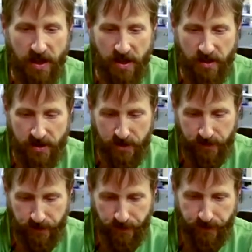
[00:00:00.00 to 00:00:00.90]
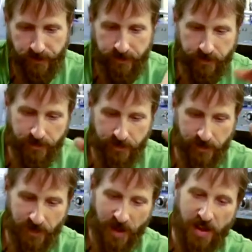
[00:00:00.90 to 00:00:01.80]
is.
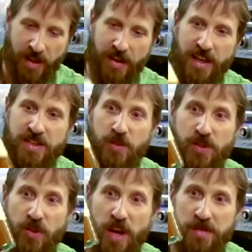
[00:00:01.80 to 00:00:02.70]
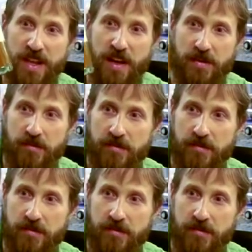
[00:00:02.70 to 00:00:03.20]
And that's what drops out.